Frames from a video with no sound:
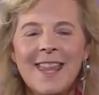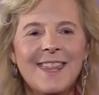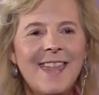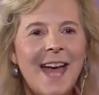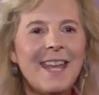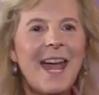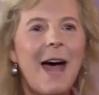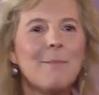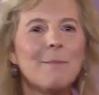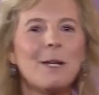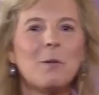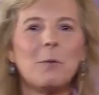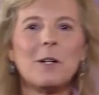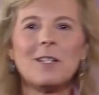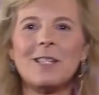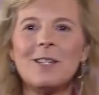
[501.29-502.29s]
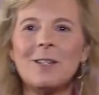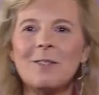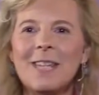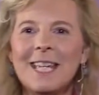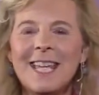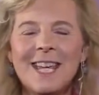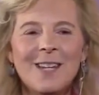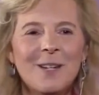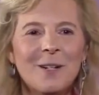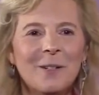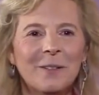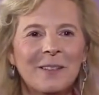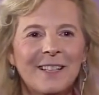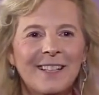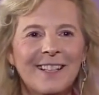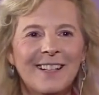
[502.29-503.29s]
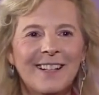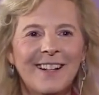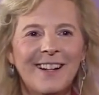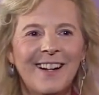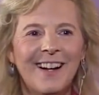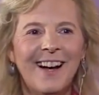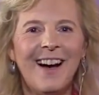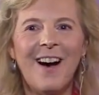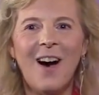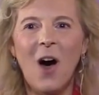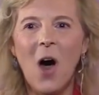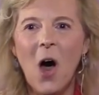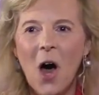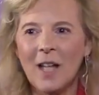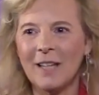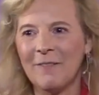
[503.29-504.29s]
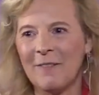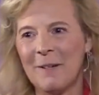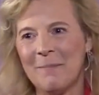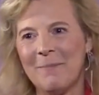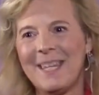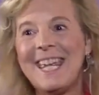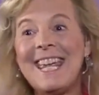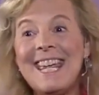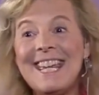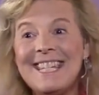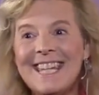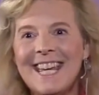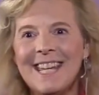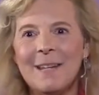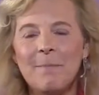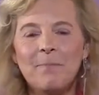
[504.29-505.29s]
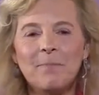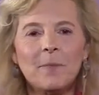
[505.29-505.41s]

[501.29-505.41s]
Then how many words do you think he knew? All of them. He did.